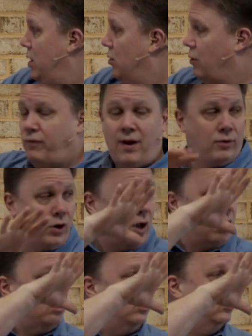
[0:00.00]
or 5
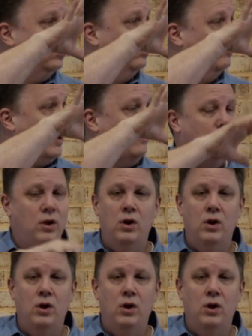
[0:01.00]
o'clock, 5.